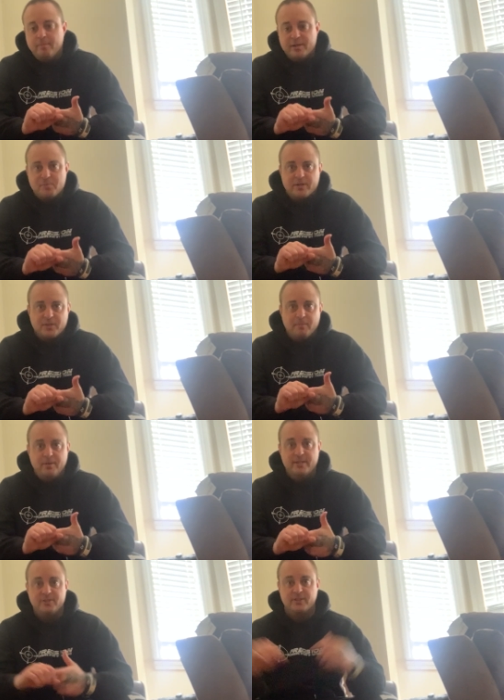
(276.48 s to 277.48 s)
bench press on
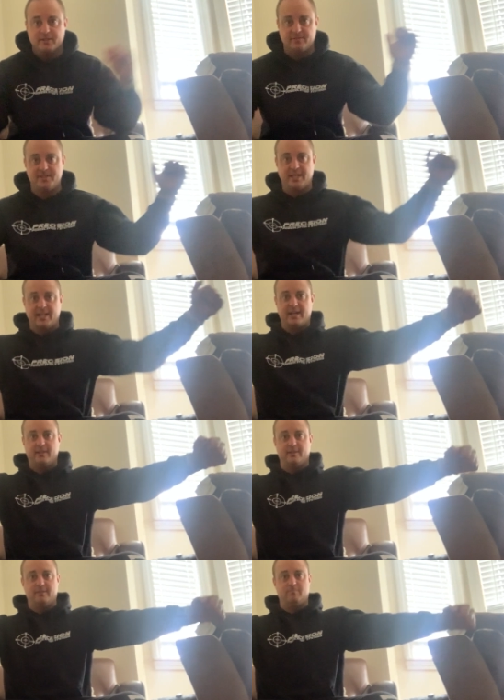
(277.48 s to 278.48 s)
pins. You can take it out
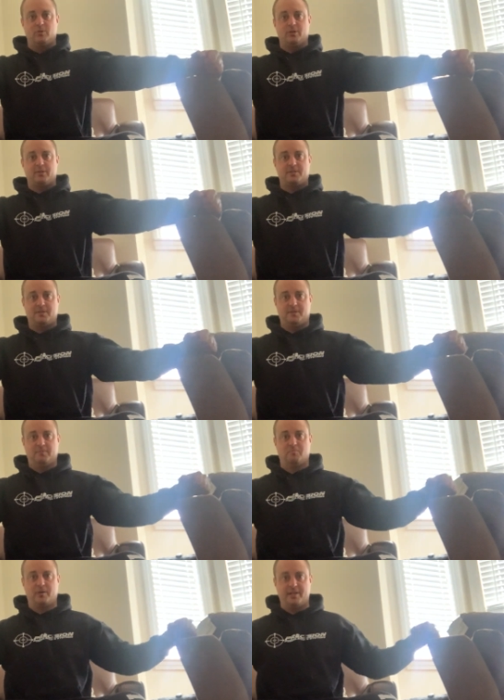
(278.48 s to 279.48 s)
of the hooks,
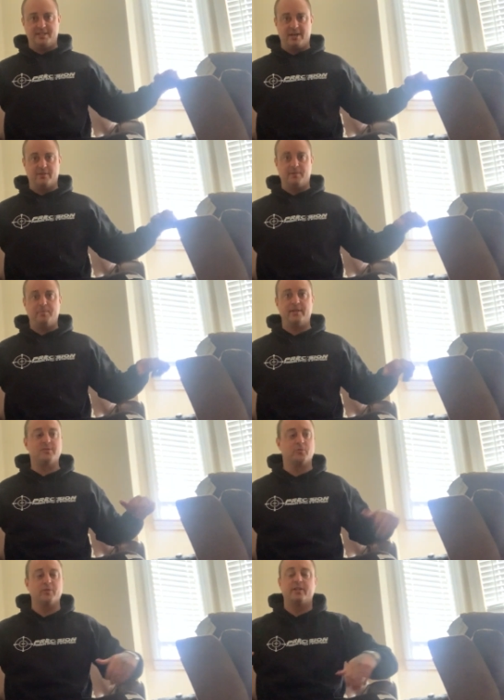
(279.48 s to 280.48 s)
bring it down to the
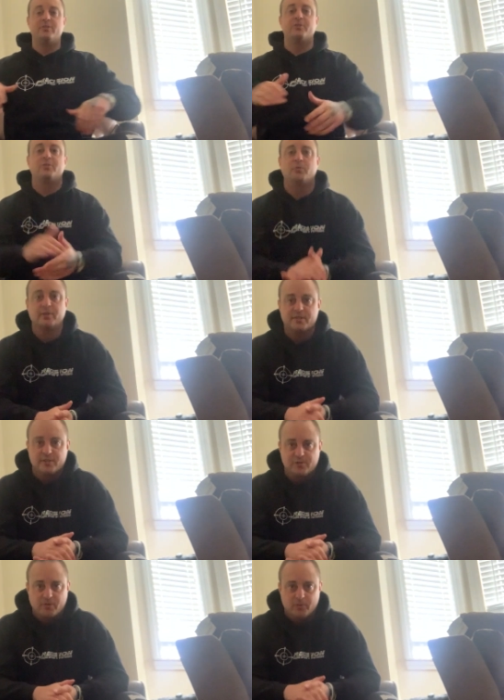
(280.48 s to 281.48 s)
pins, or you can just do a
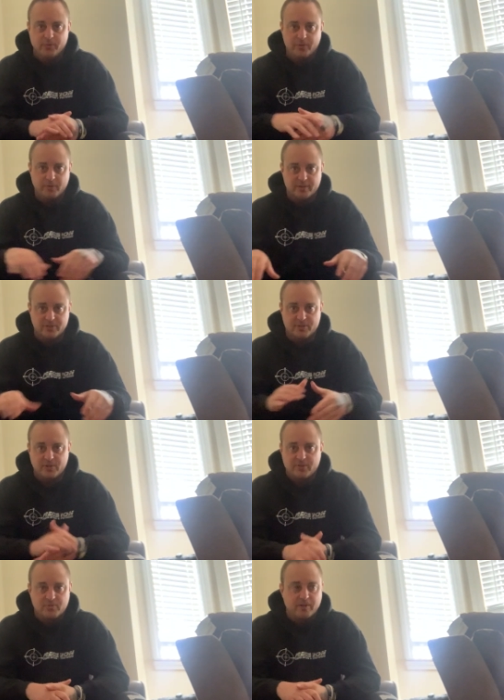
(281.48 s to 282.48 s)
concentric only where it just
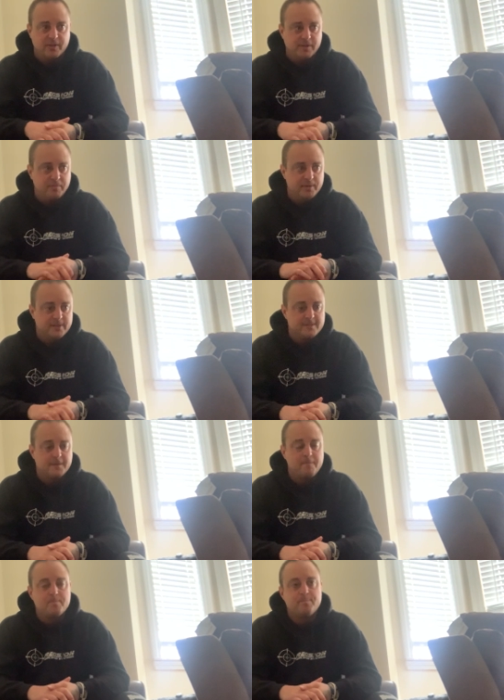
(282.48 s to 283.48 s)
starts right on the pins.